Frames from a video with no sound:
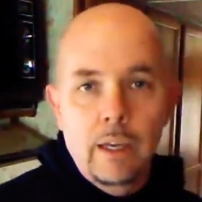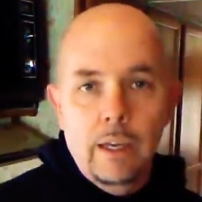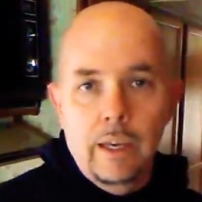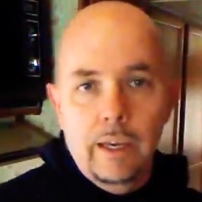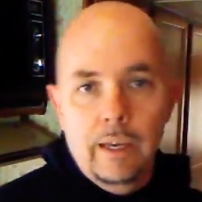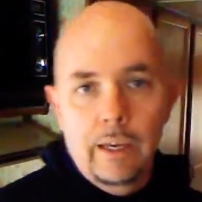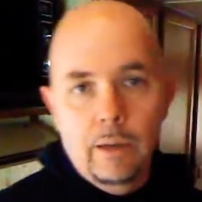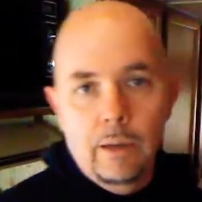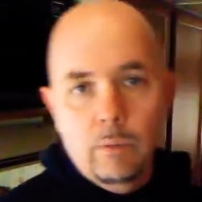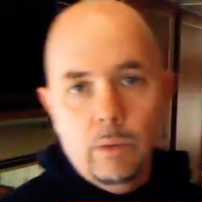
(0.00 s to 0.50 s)

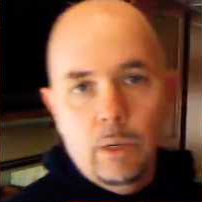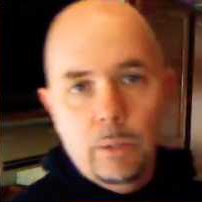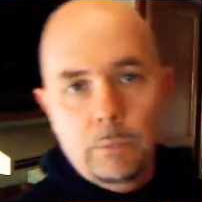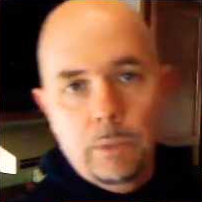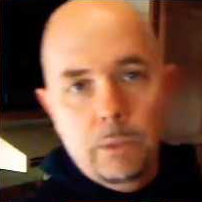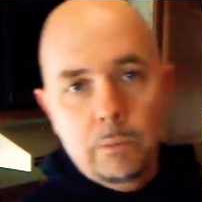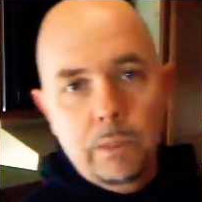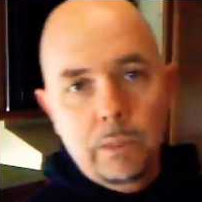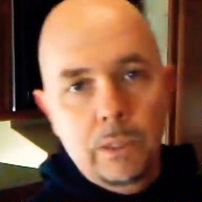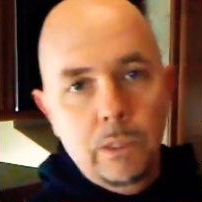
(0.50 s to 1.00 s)
And what I'm
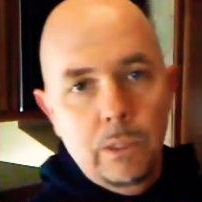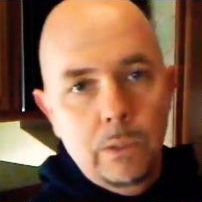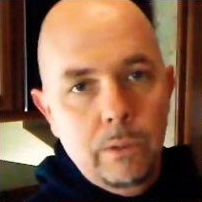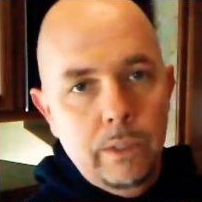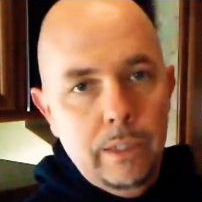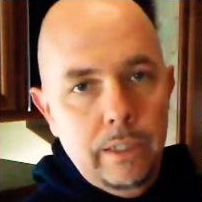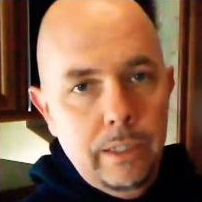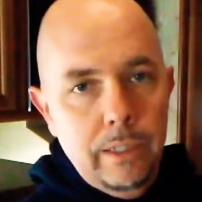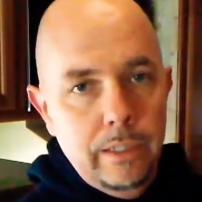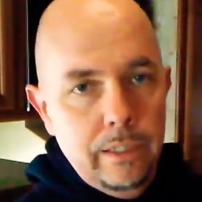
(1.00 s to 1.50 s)
going to be
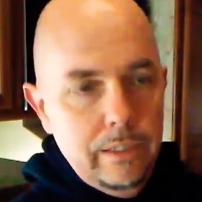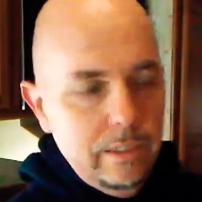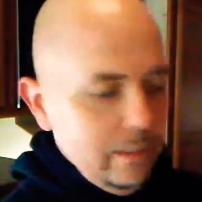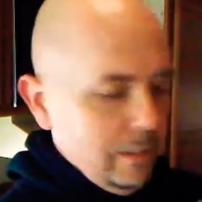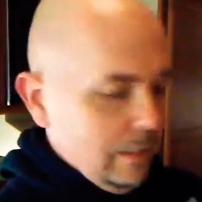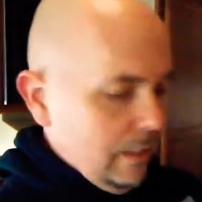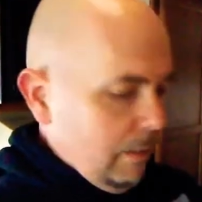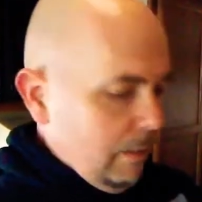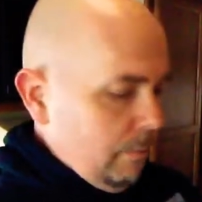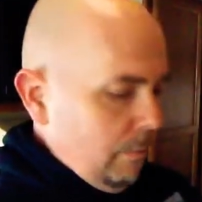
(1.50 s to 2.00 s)
doing
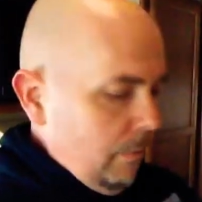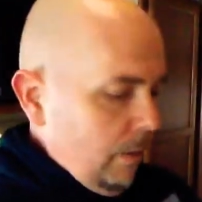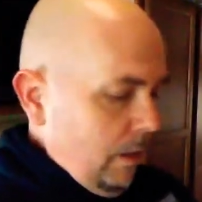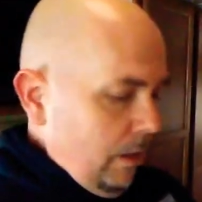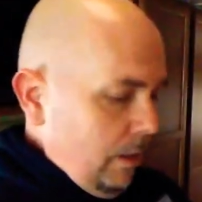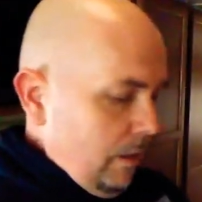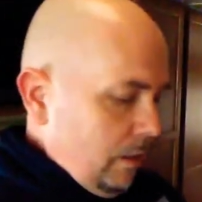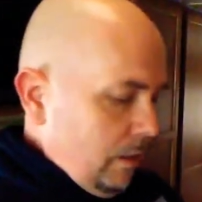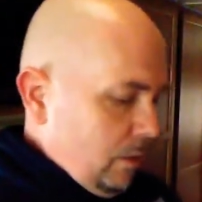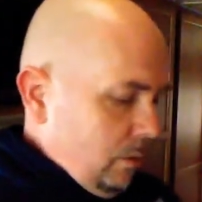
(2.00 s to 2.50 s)
is,
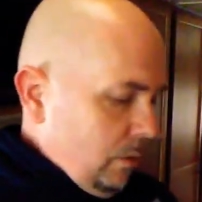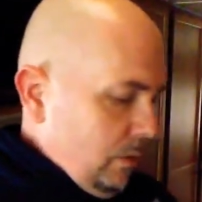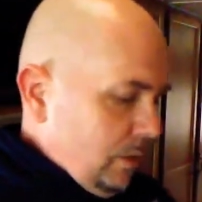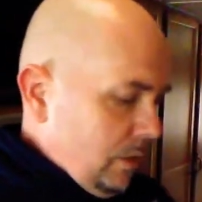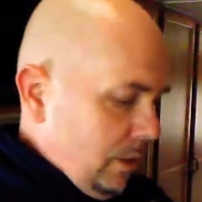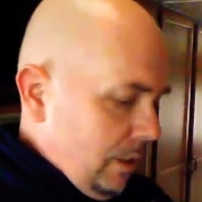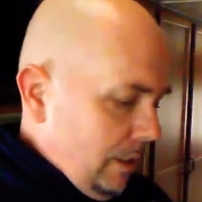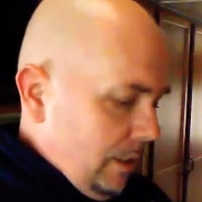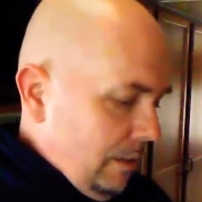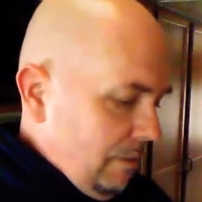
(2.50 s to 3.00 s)
this
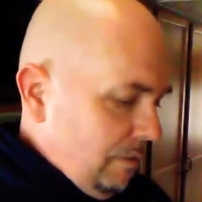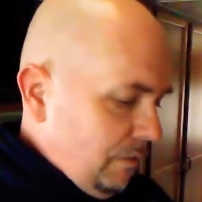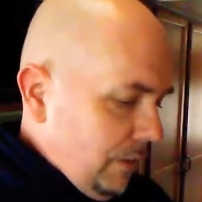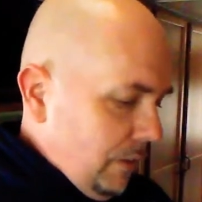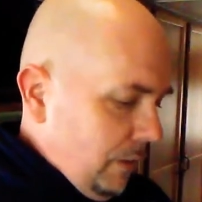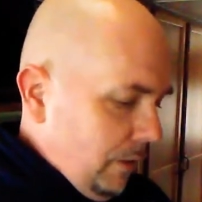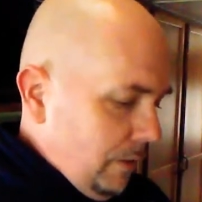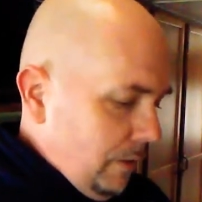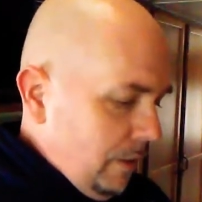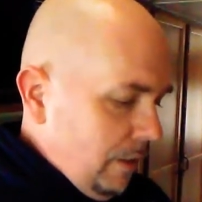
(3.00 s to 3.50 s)
one's going to get
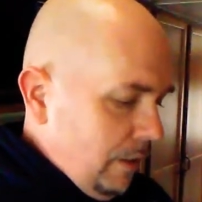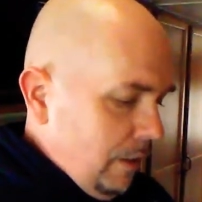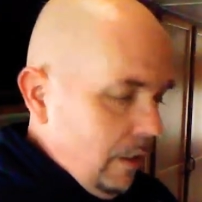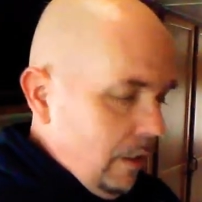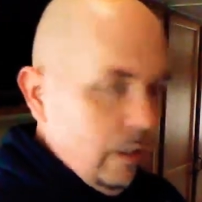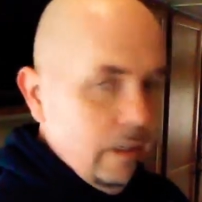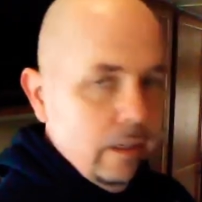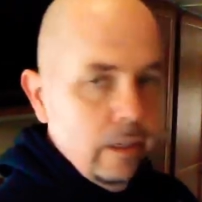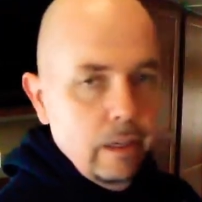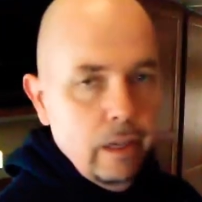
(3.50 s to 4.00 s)
filled.
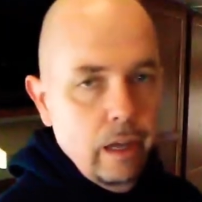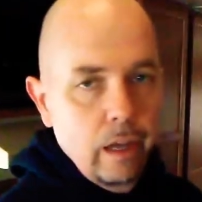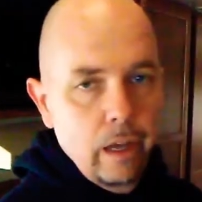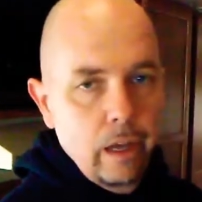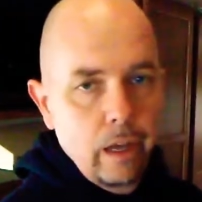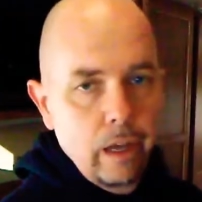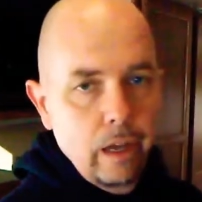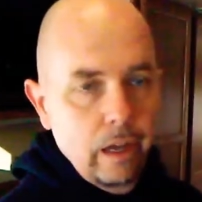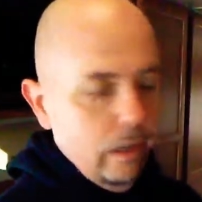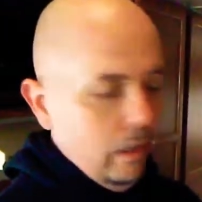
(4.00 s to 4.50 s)

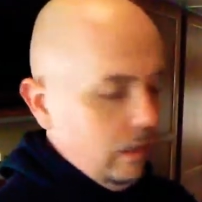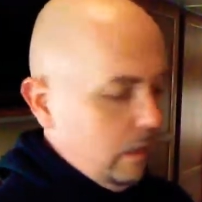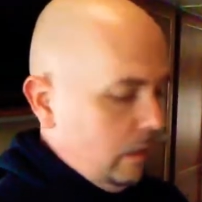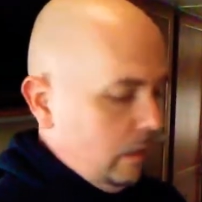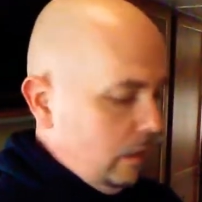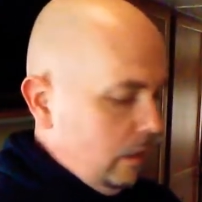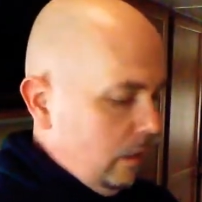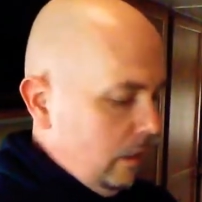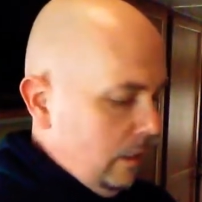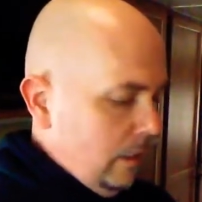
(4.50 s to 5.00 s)
And
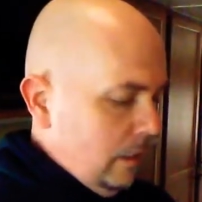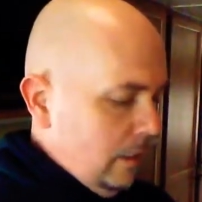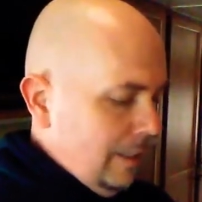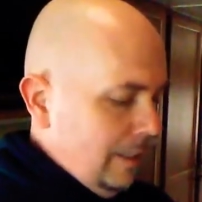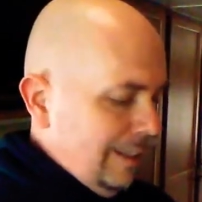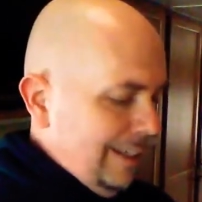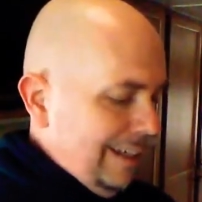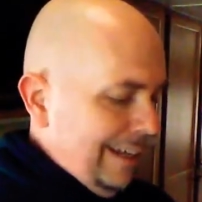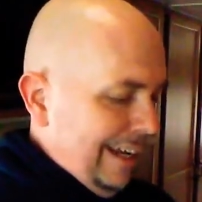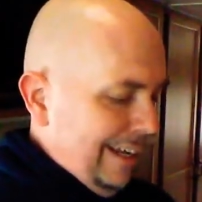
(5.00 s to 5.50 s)

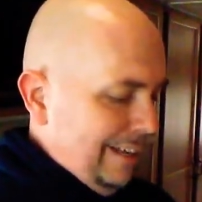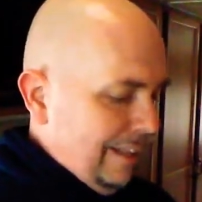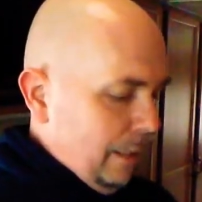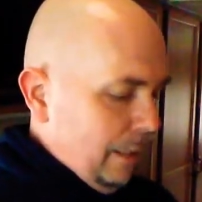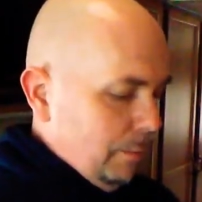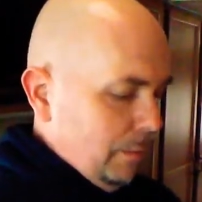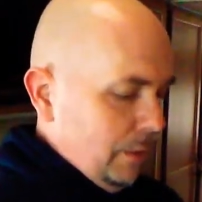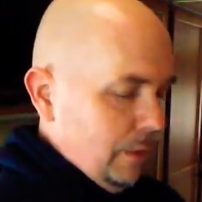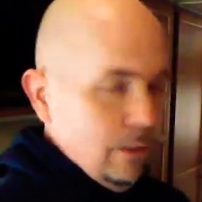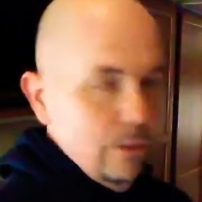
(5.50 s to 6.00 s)

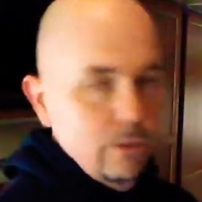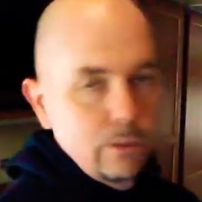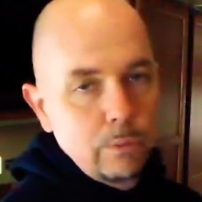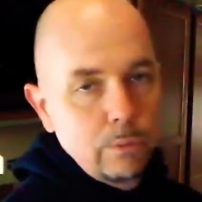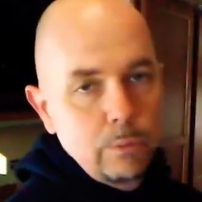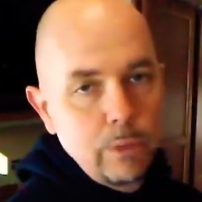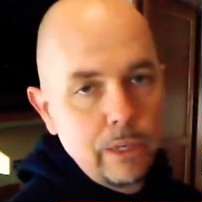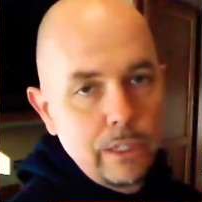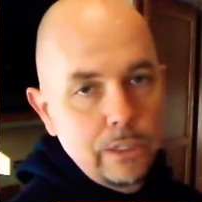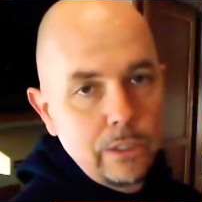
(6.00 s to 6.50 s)
then I'm going to use the
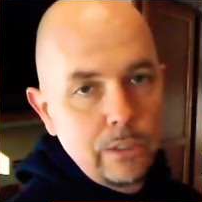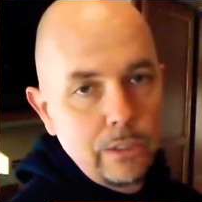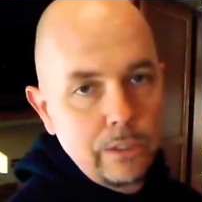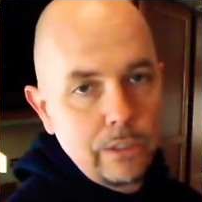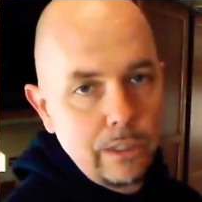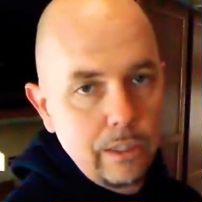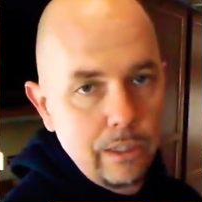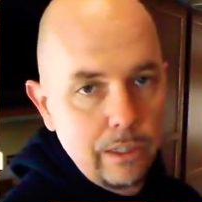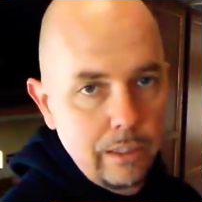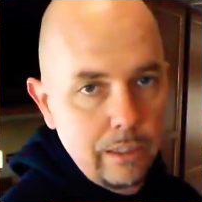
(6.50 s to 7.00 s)
pressure
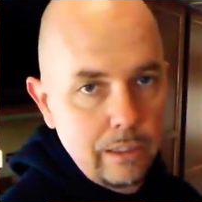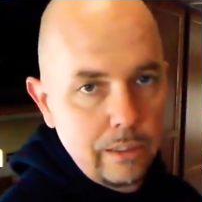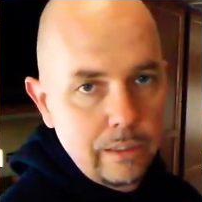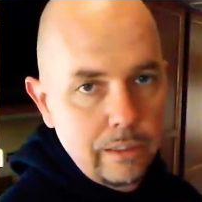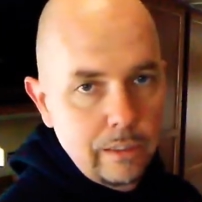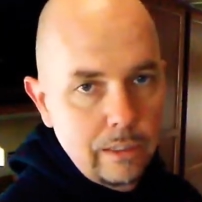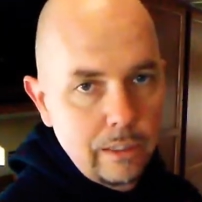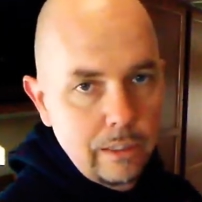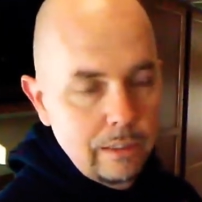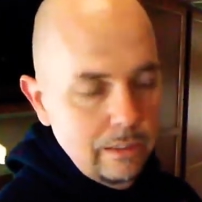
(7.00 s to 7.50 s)
to
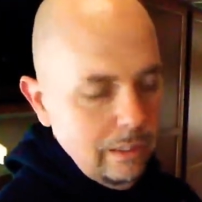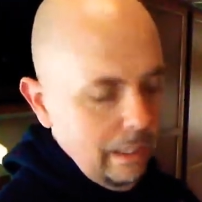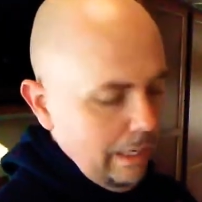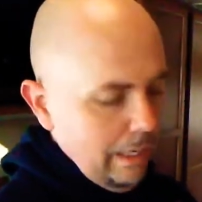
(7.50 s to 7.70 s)
this to